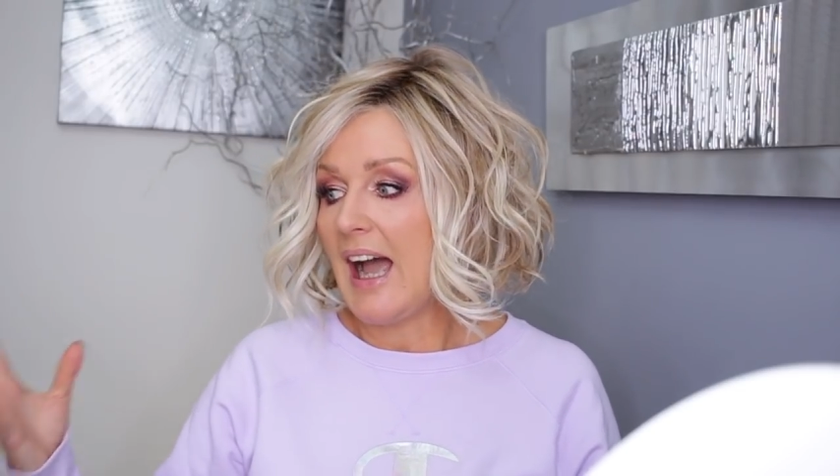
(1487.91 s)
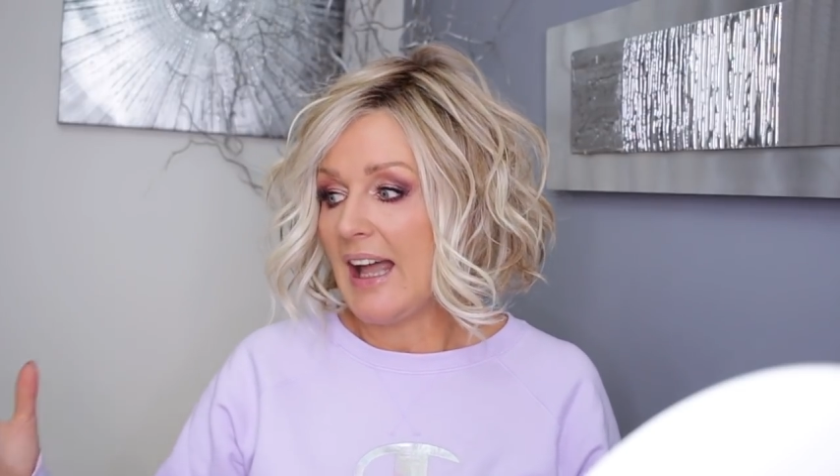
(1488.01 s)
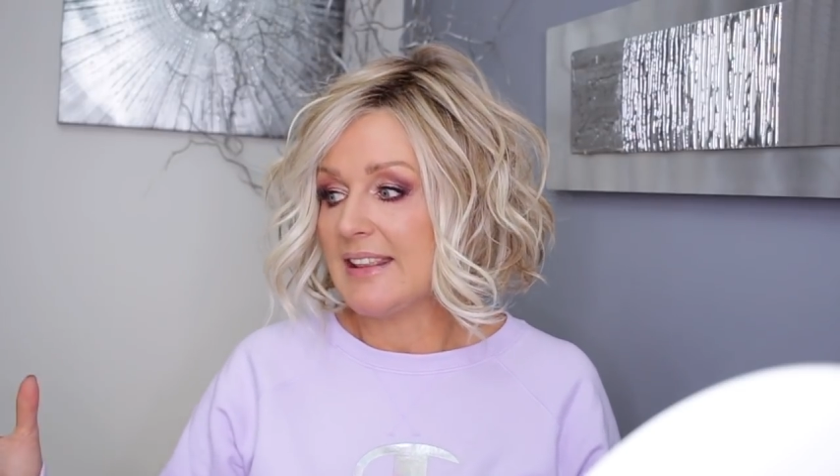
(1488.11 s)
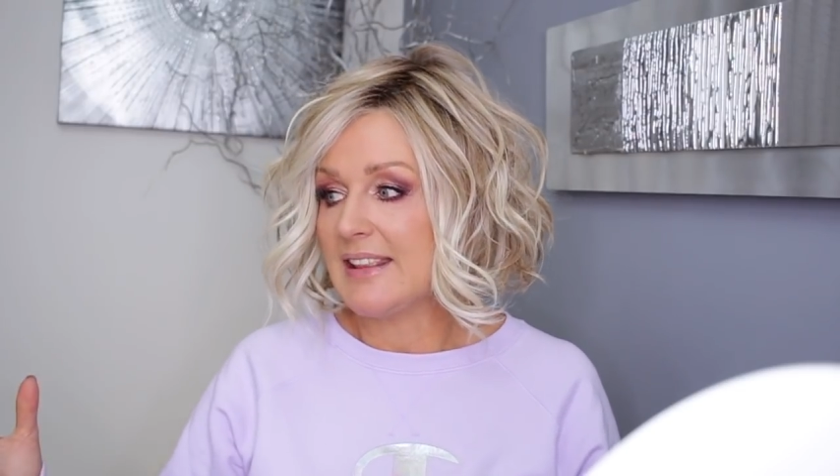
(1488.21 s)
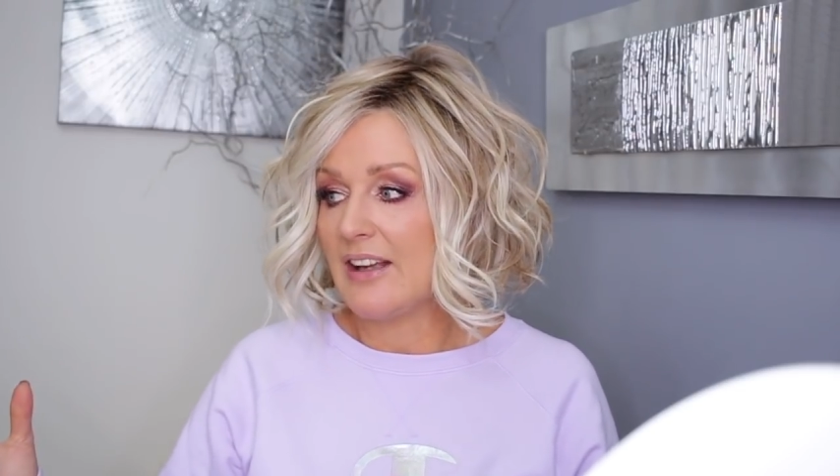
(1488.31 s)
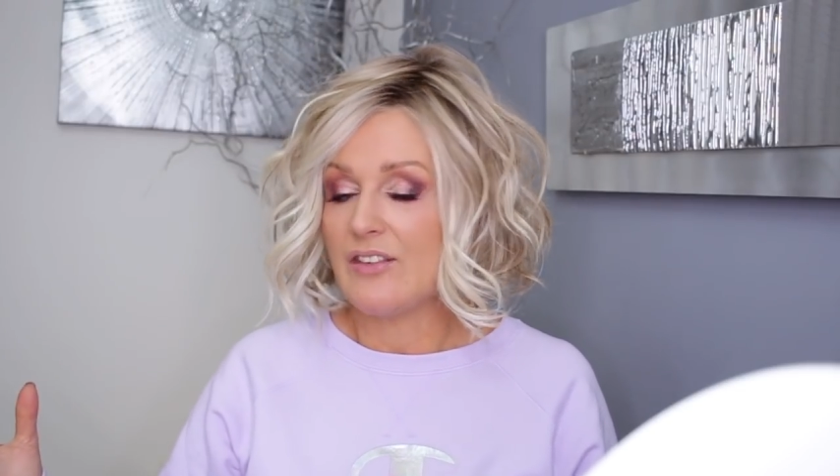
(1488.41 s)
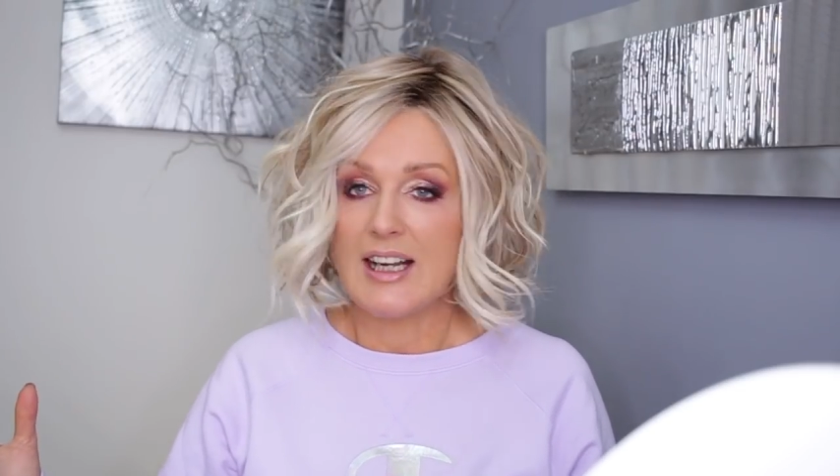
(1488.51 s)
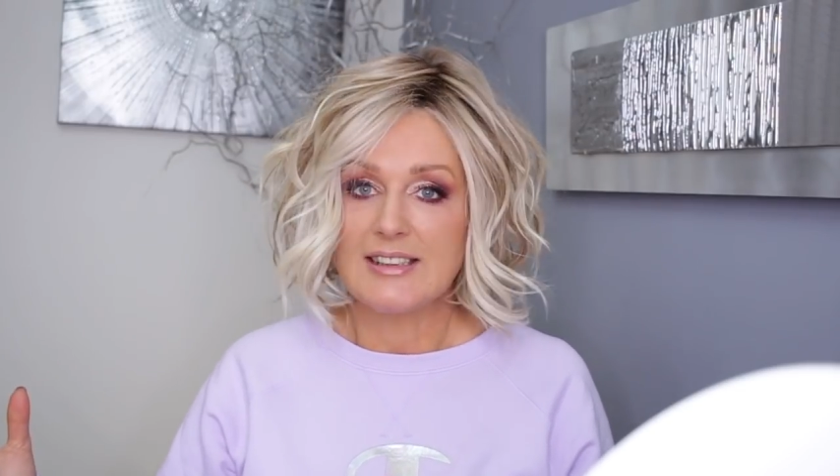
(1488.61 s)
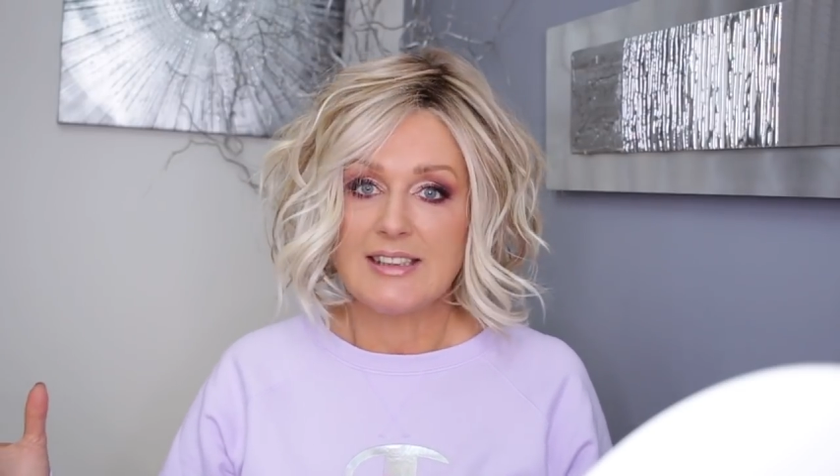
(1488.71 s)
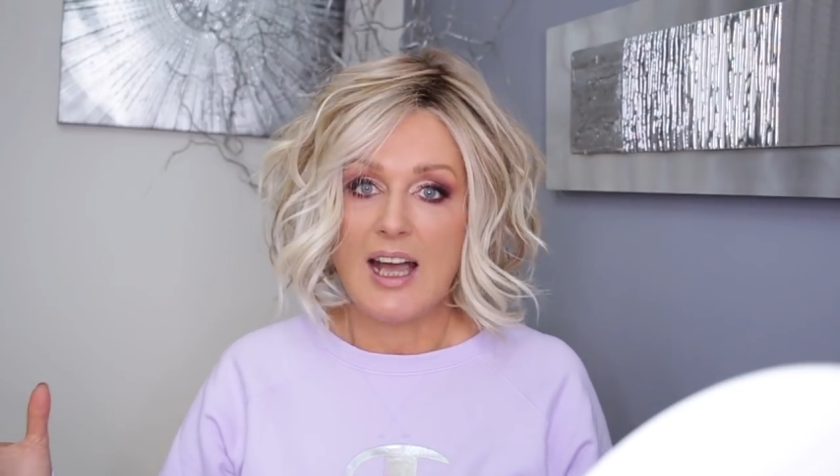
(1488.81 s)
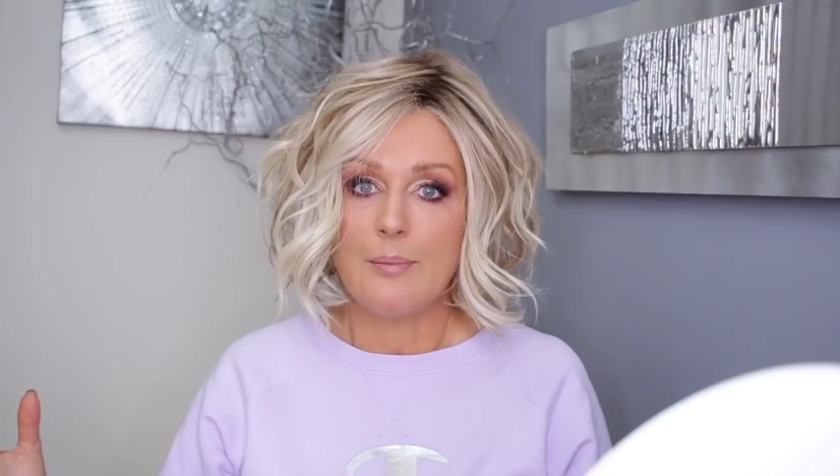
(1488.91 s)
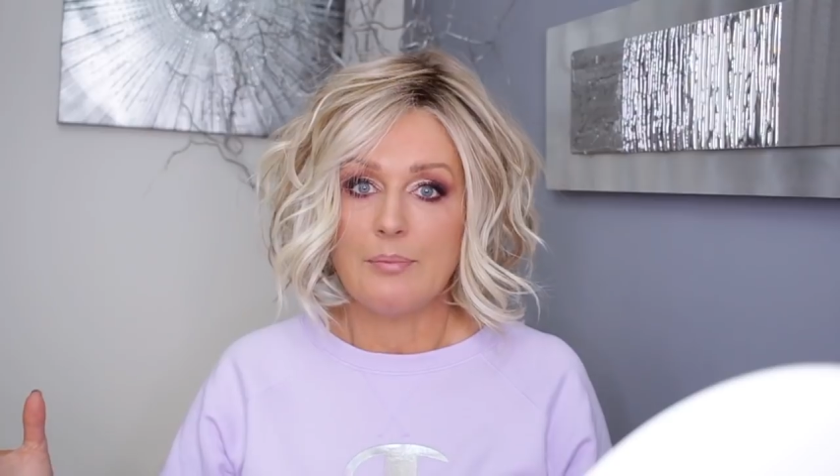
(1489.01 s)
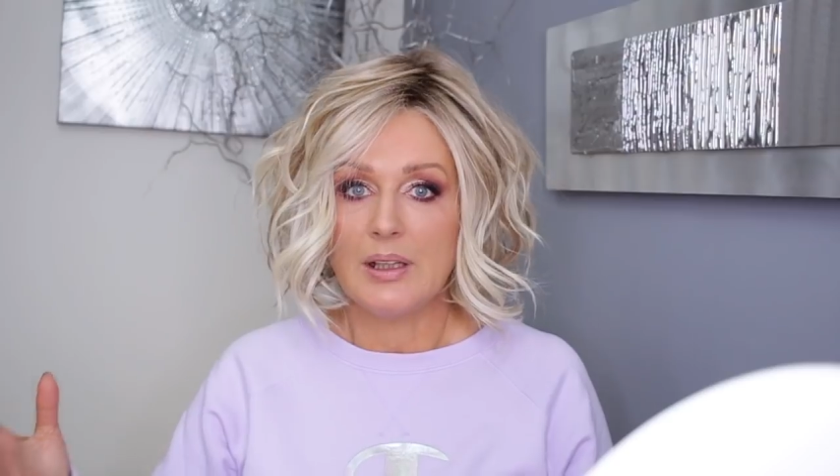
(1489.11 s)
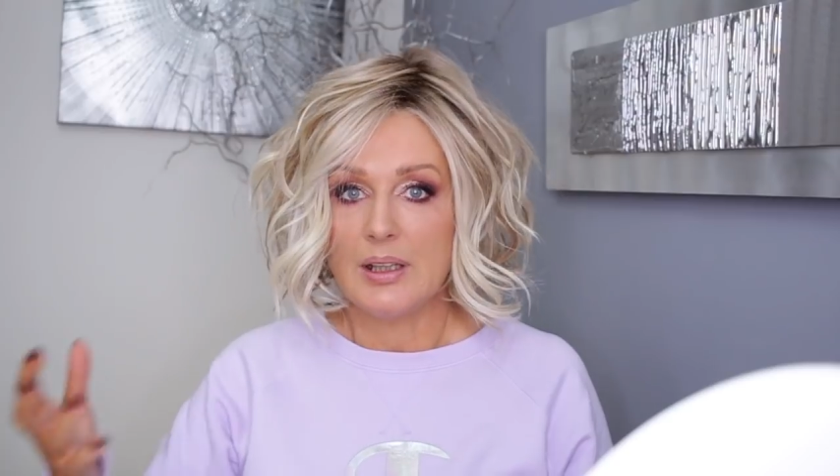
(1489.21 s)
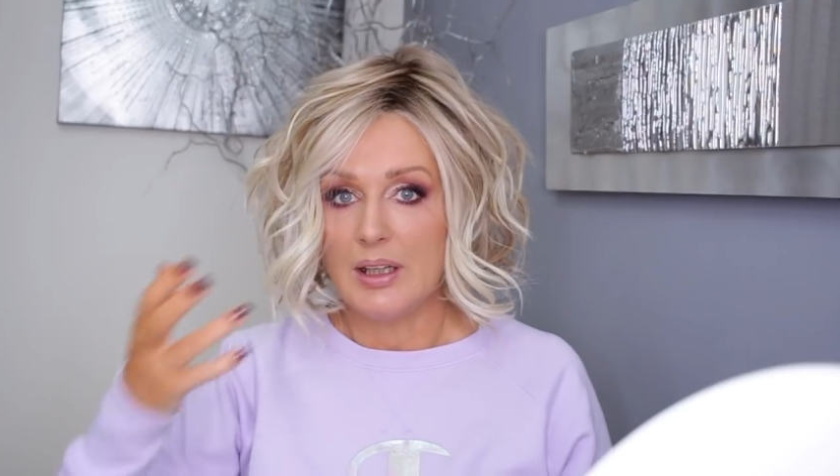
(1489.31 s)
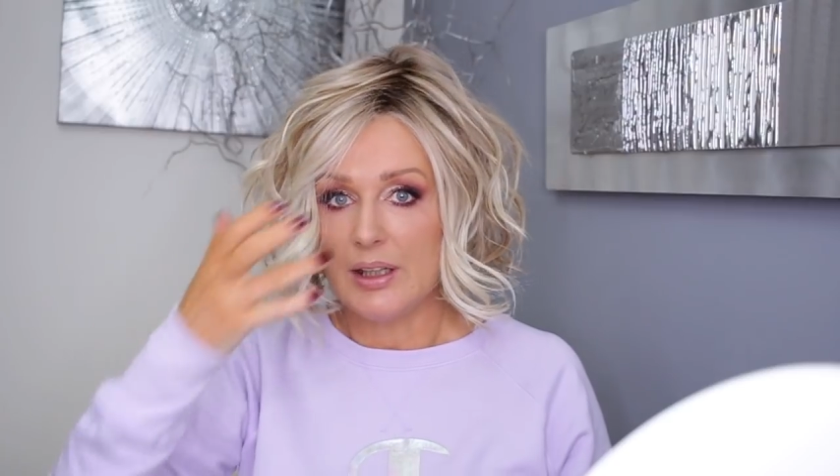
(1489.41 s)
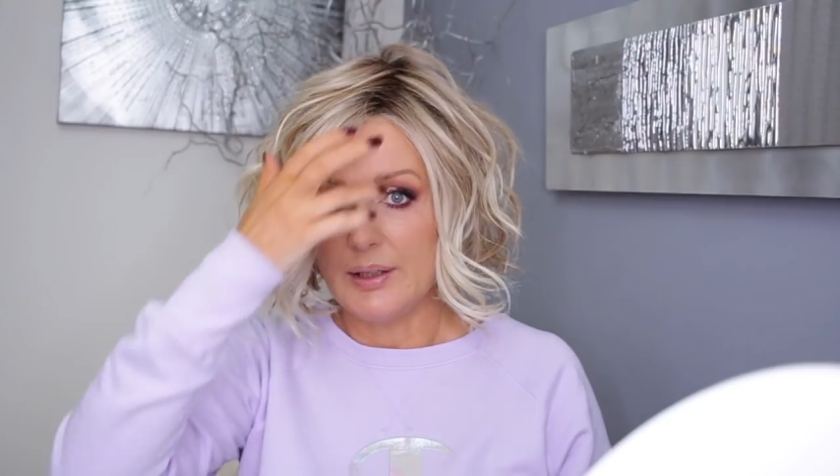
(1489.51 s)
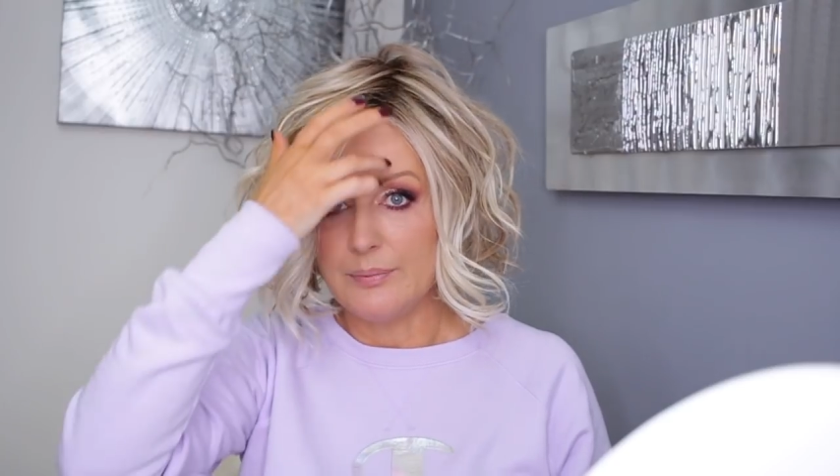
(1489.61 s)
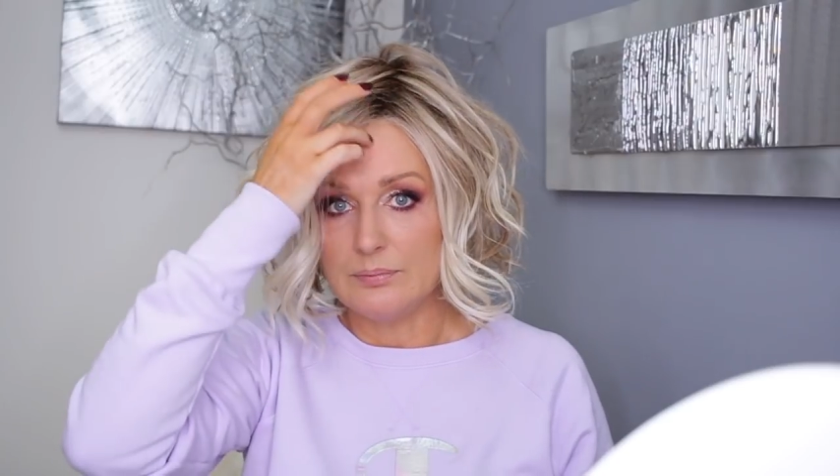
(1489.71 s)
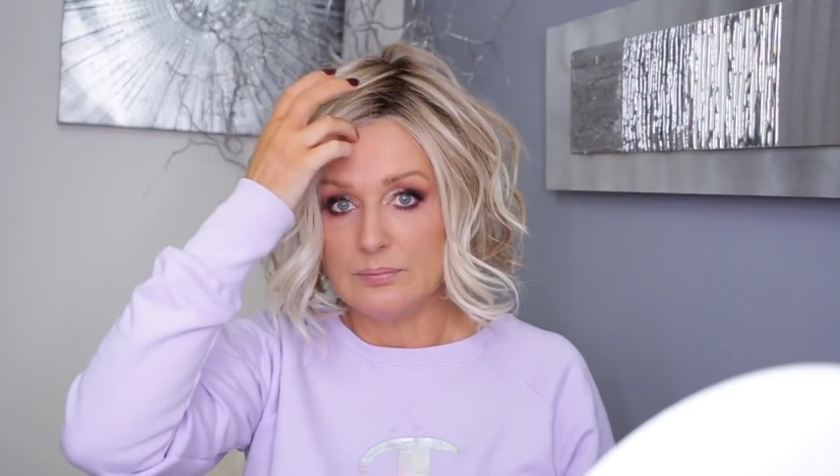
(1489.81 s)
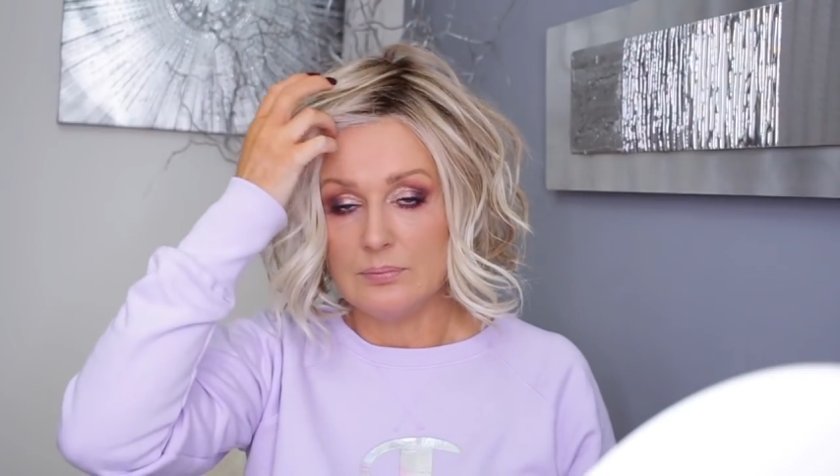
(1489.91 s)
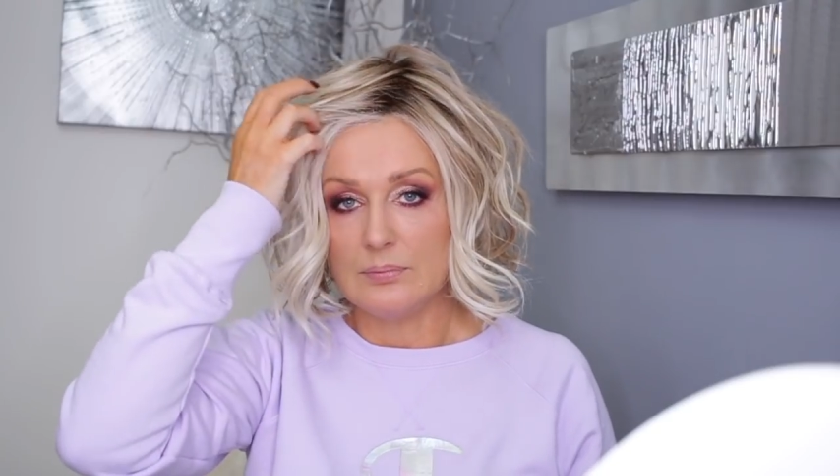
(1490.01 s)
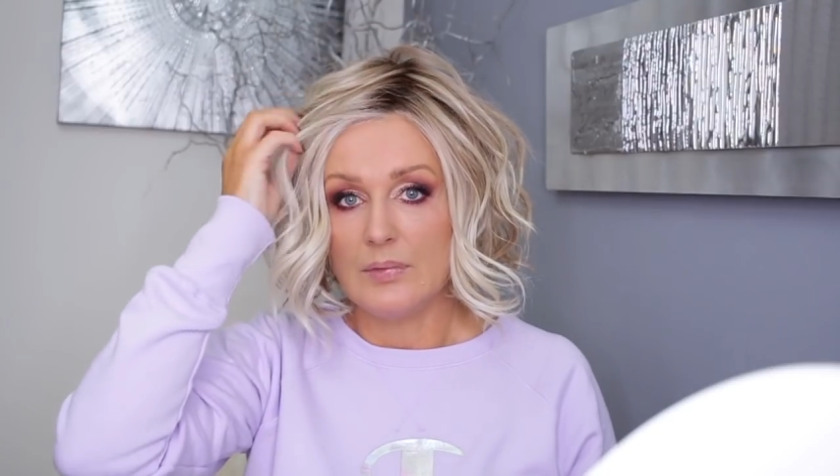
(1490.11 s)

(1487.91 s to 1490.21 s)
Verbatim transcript: and there are some um,